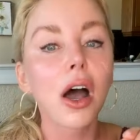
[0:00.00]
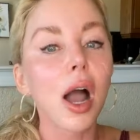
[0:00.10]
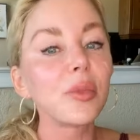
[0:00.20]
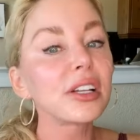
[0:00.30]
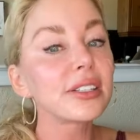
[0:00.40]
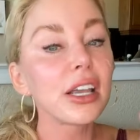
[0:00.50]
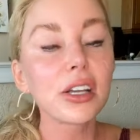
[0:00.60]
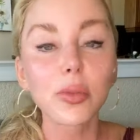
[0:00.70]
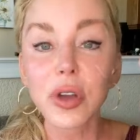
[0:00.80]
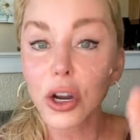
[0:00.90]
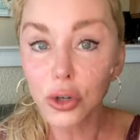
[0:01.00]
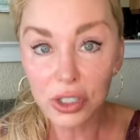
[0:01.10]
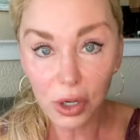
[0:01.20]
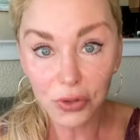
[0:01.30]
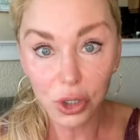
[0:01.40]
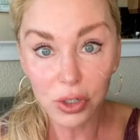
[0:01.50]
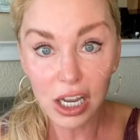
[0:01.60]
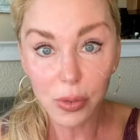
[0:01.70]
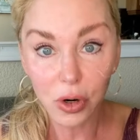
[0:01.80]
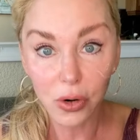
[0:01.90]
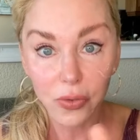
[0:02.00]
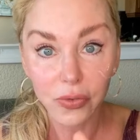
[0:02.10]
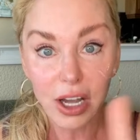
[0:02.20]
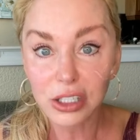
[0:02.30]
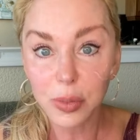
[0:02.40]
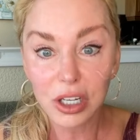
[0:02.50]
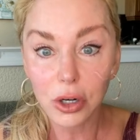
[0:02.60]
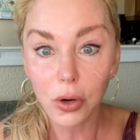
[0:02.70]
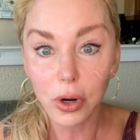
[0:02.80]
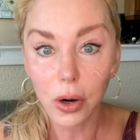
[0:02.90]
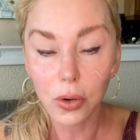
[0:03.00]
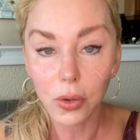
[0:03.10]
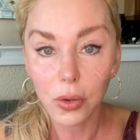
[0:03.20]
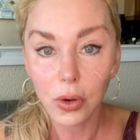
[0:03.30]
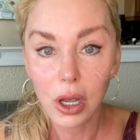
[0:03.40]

I'm not saying compare yourself to your neighbor. That's a big no no.